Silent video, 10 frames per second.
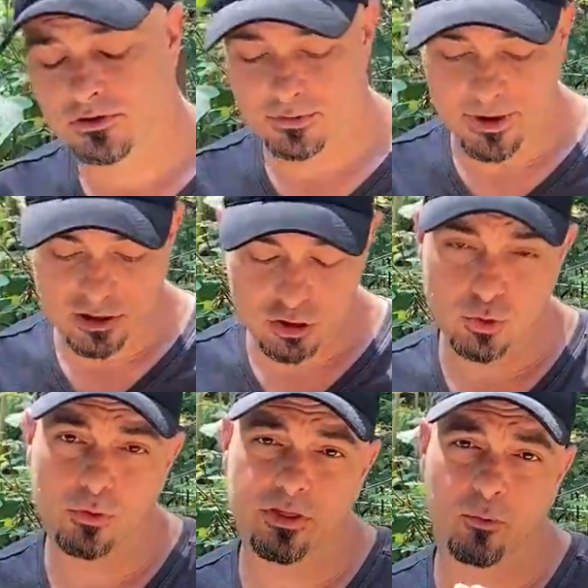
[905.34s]
to make
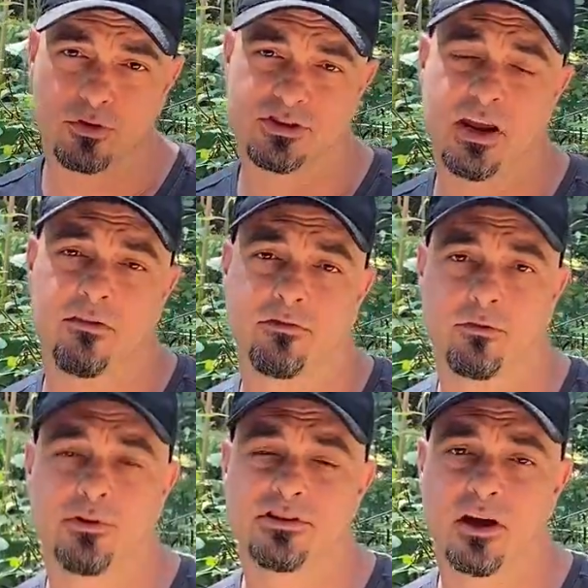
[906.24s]
sure that we're safe
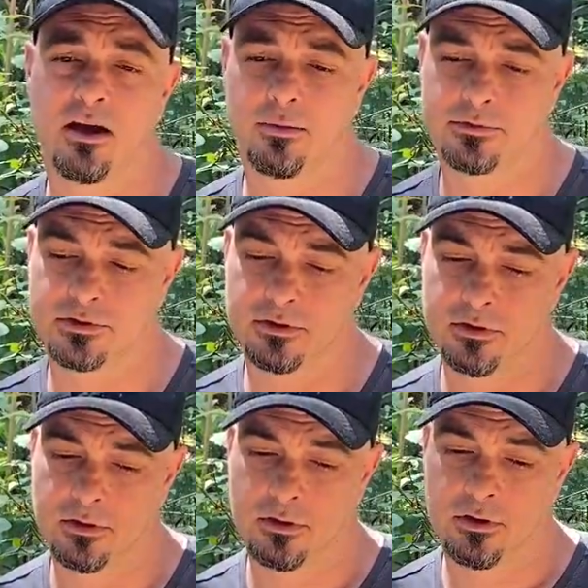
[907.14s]
through these times.
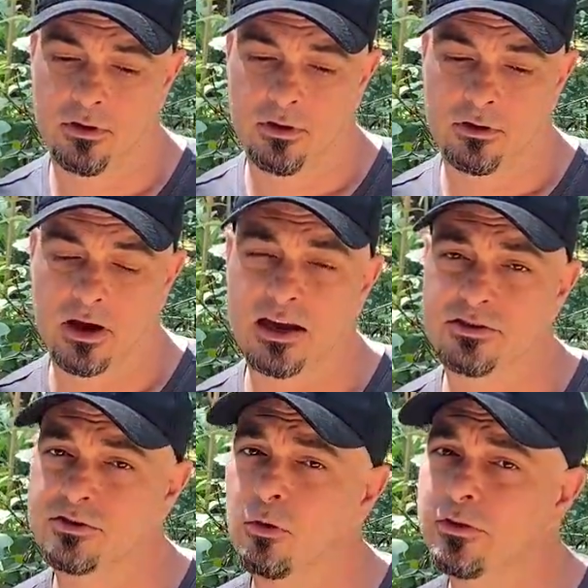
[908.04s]
Guys,
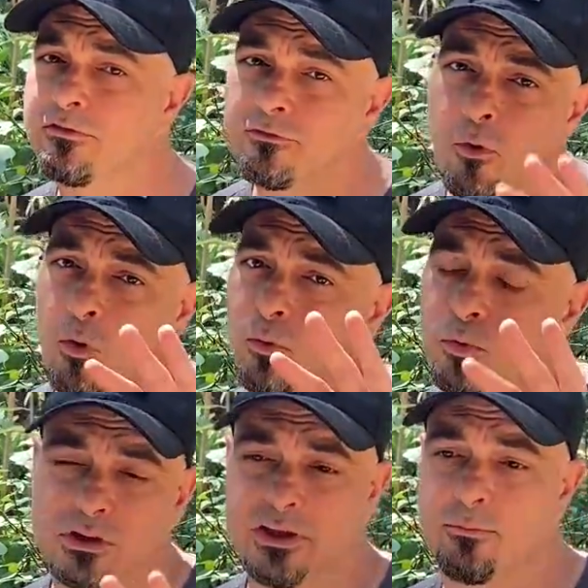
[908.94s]
there's only 4
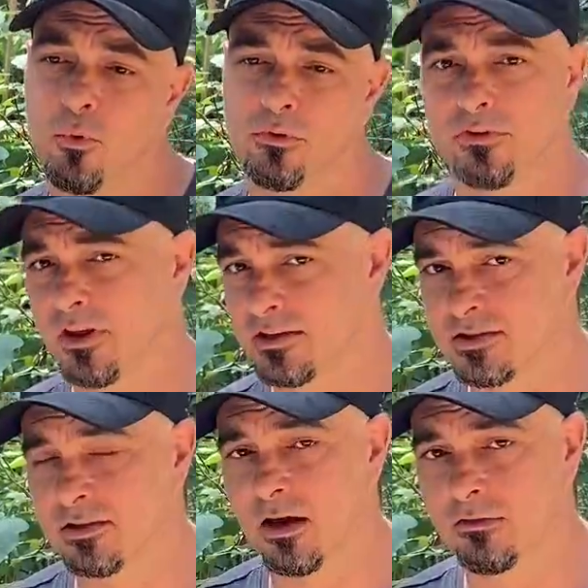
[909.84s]
really important things
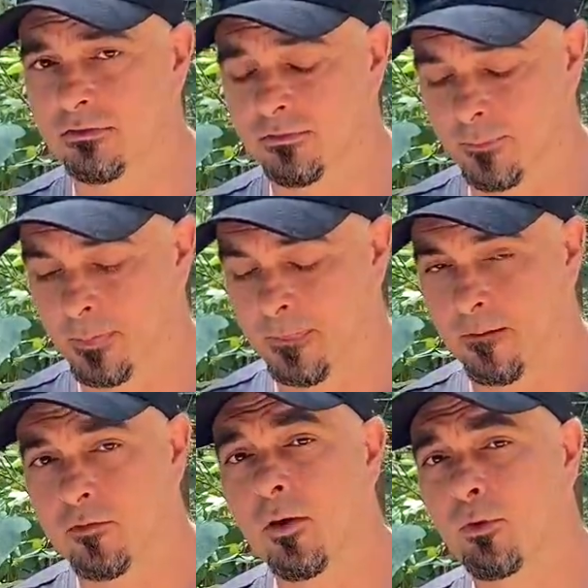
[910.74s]
in life.
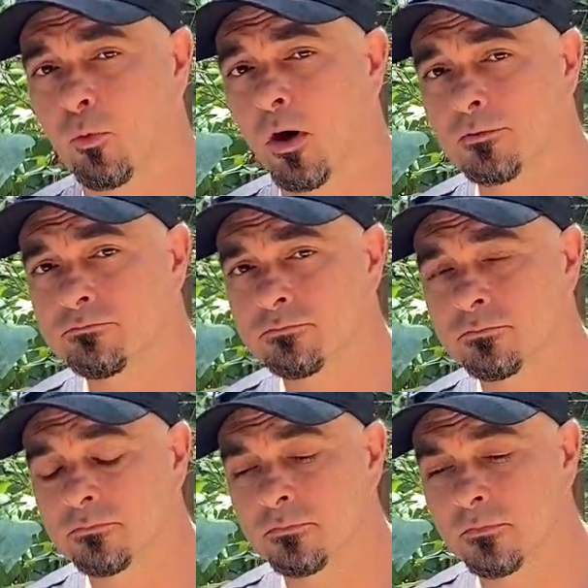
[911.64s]
Number 1,
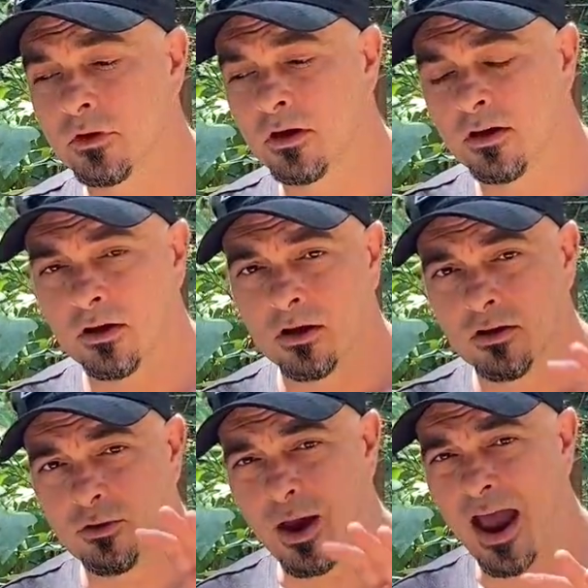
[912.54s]

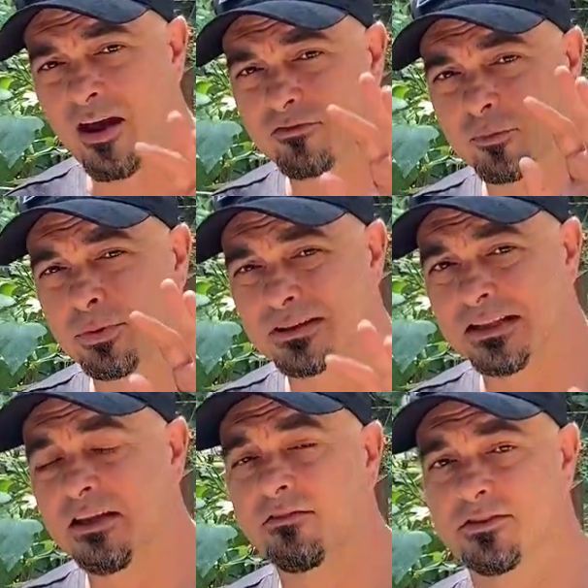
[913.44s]
you have to
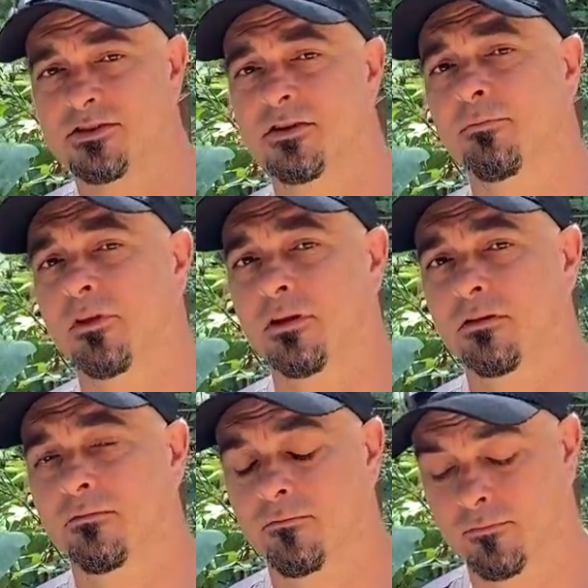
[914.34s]
believe in something.
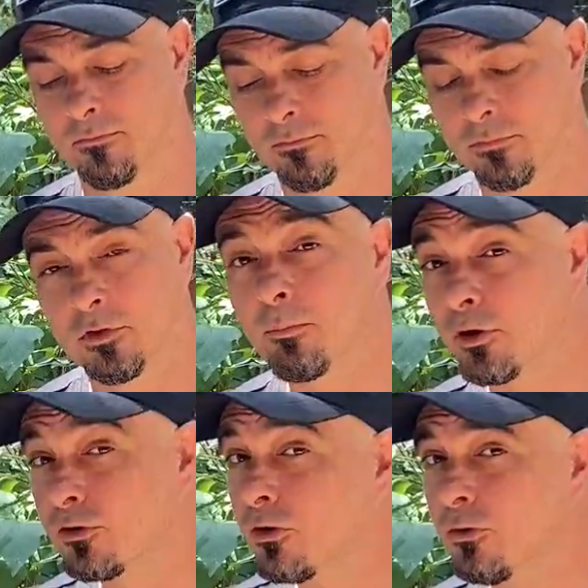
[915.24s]
Number
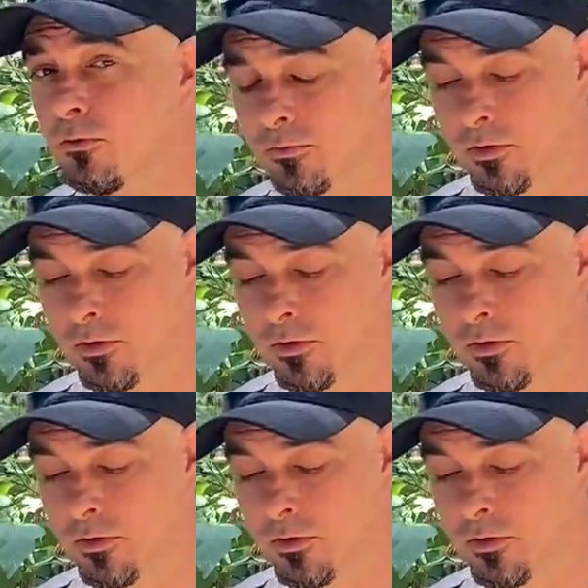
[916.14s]
2,